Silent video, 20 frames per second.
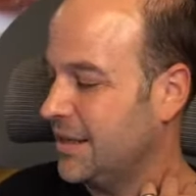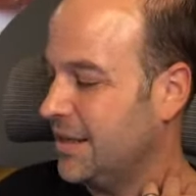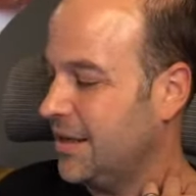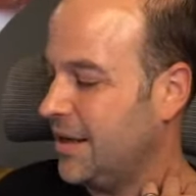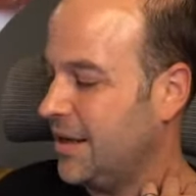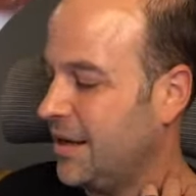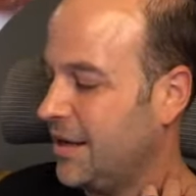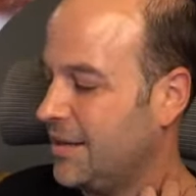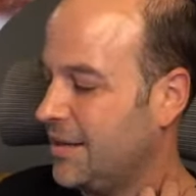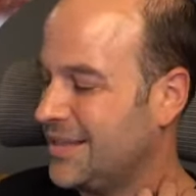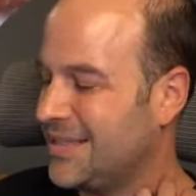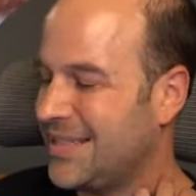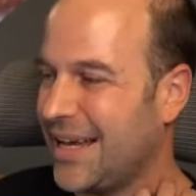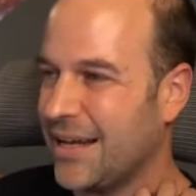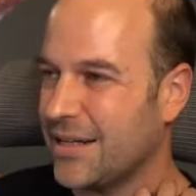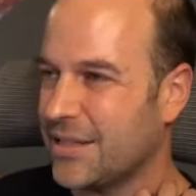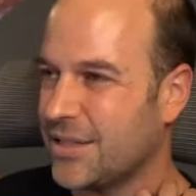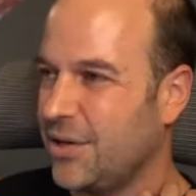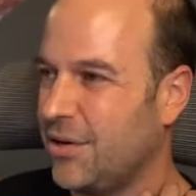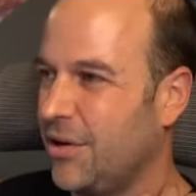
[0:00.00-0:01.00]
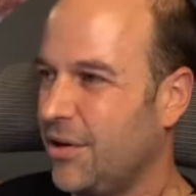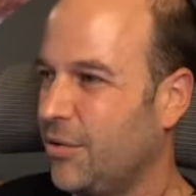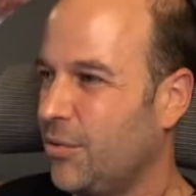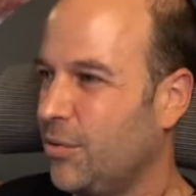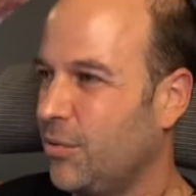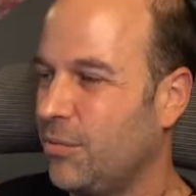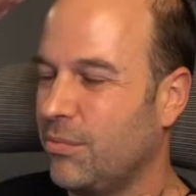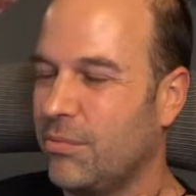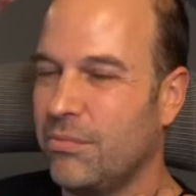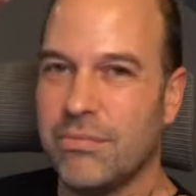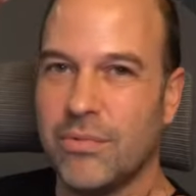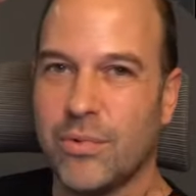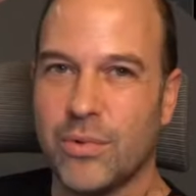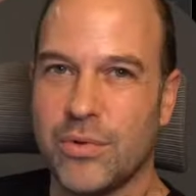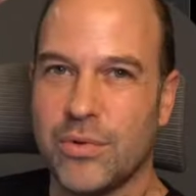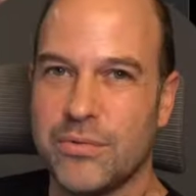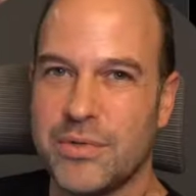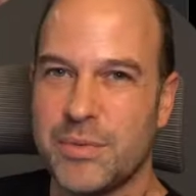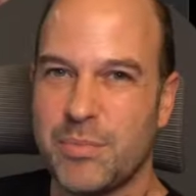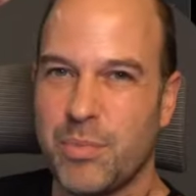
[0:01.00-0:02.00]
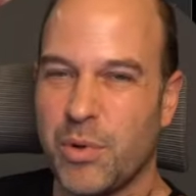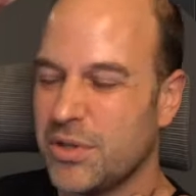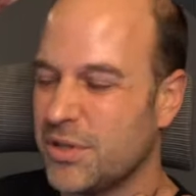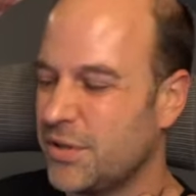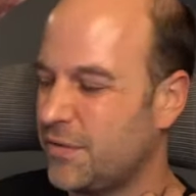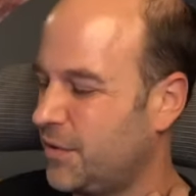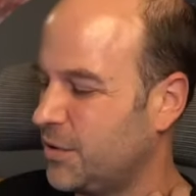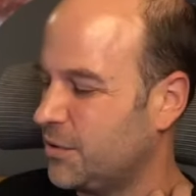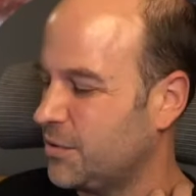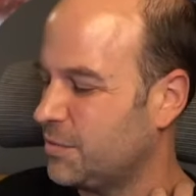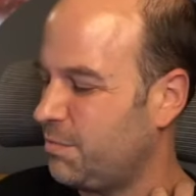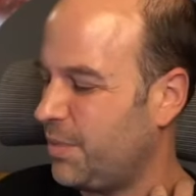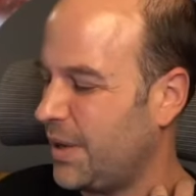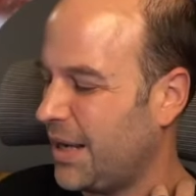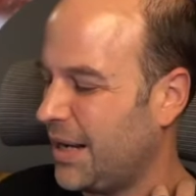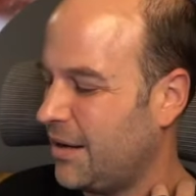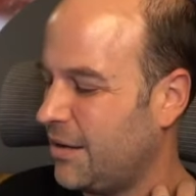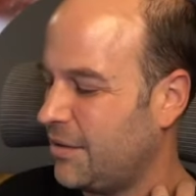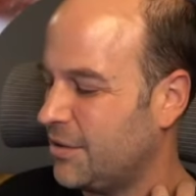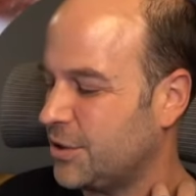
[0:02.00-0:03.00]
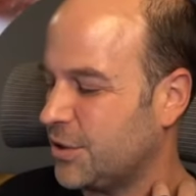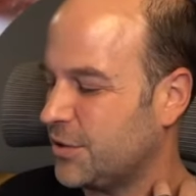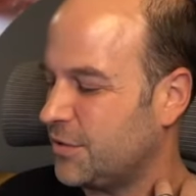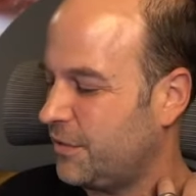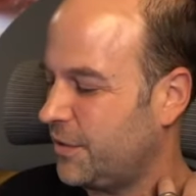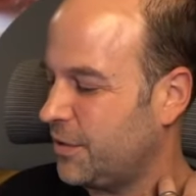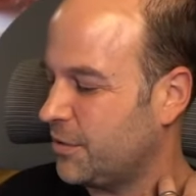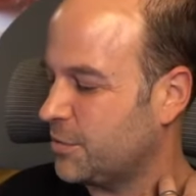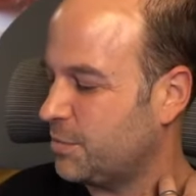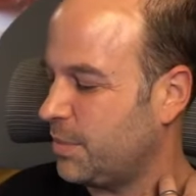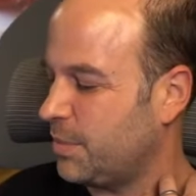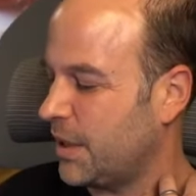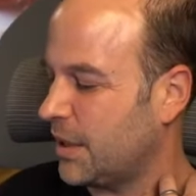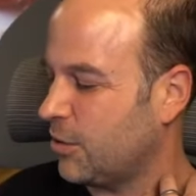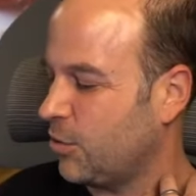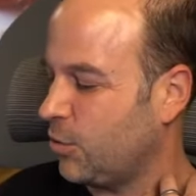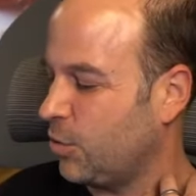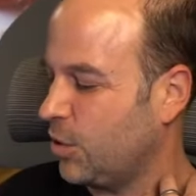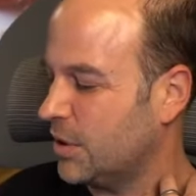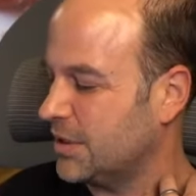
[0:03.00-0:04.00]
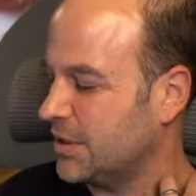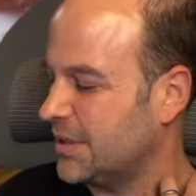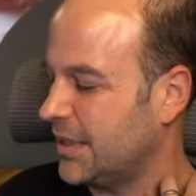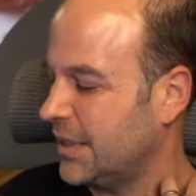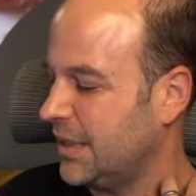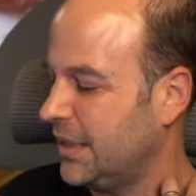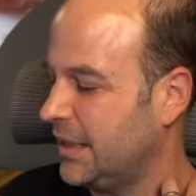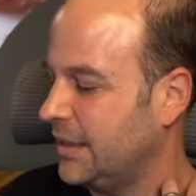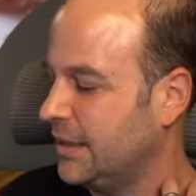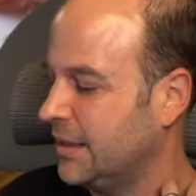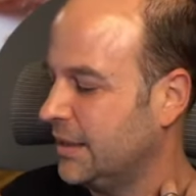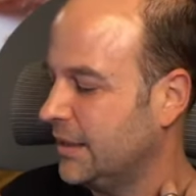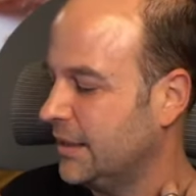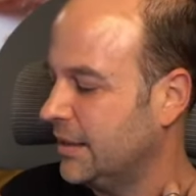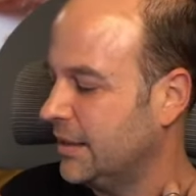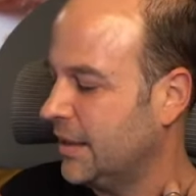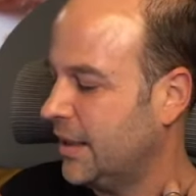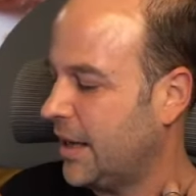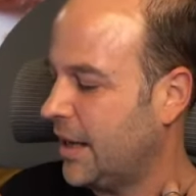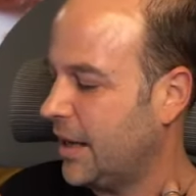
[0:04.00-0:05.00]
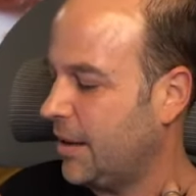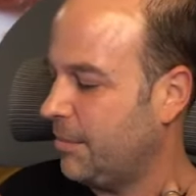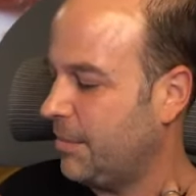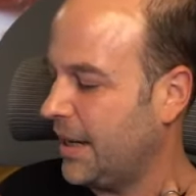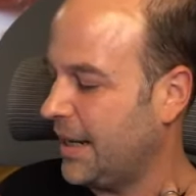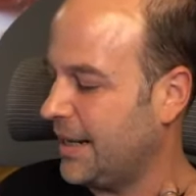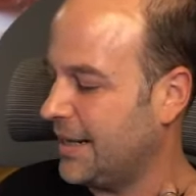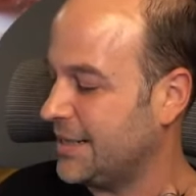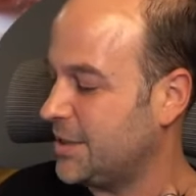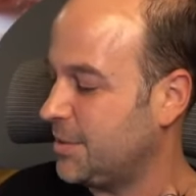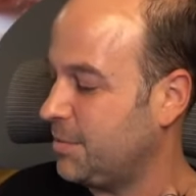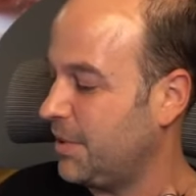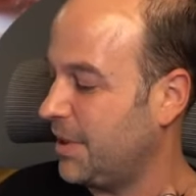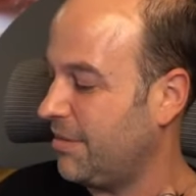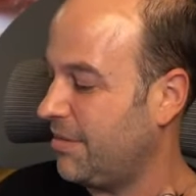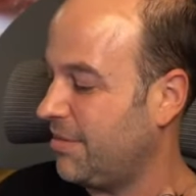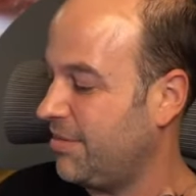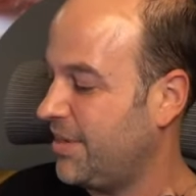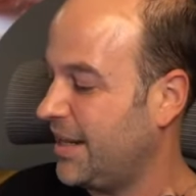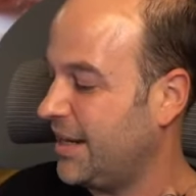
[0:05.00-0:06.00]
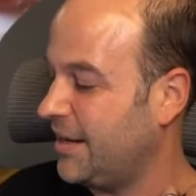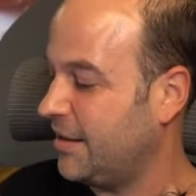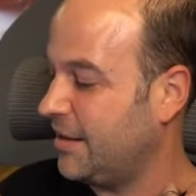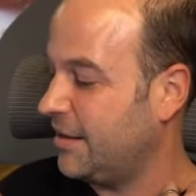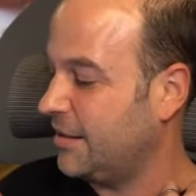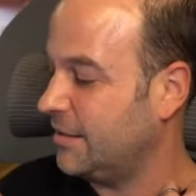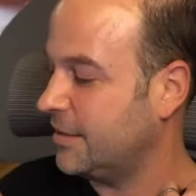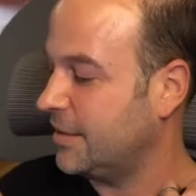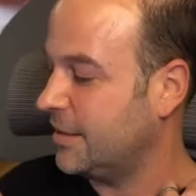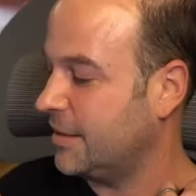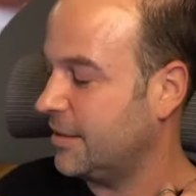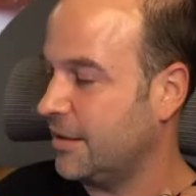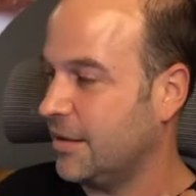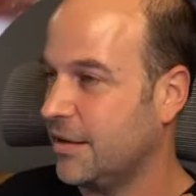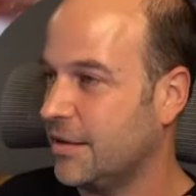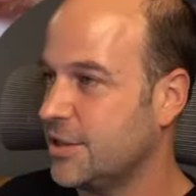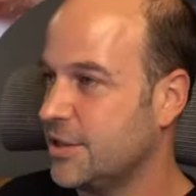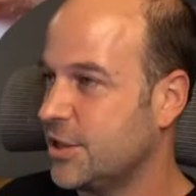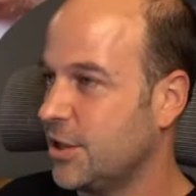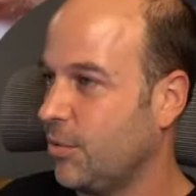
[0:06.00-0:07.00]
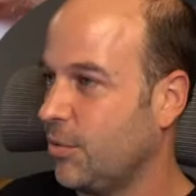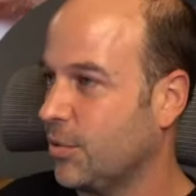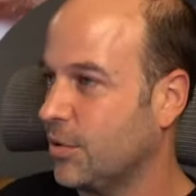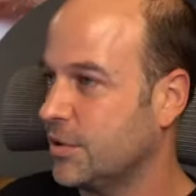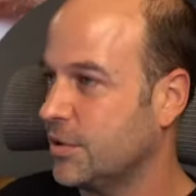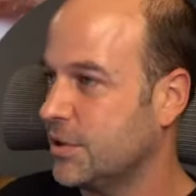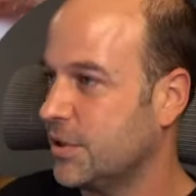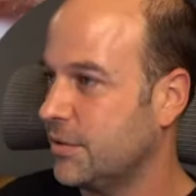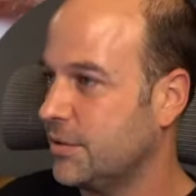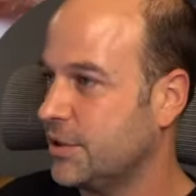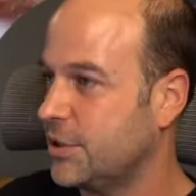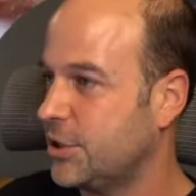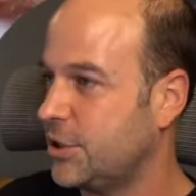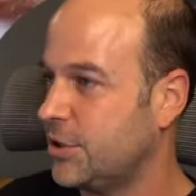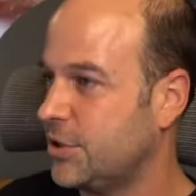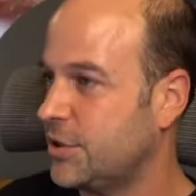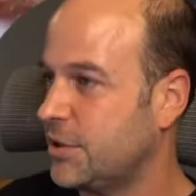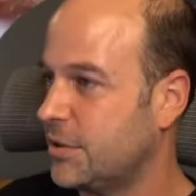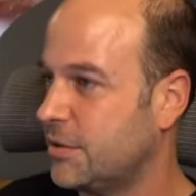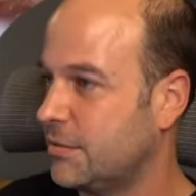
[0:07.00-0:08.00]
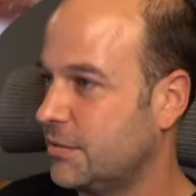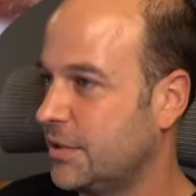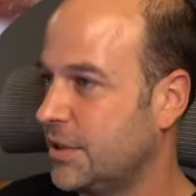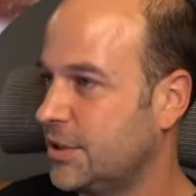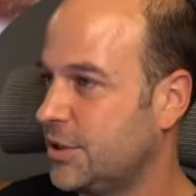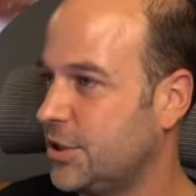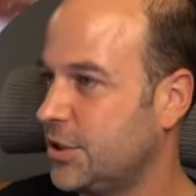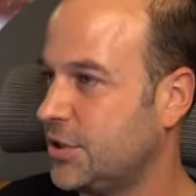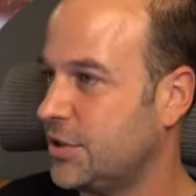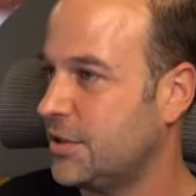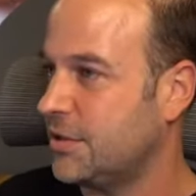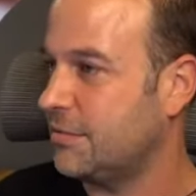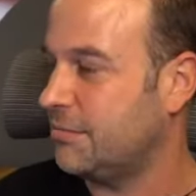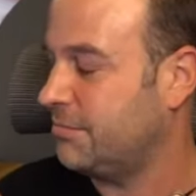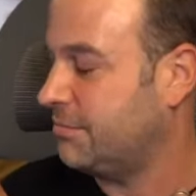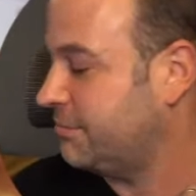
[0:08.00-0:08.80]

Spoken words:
The tactile or the response feels better, it just feels better quality, and it's a bit thinner and so on. So it's just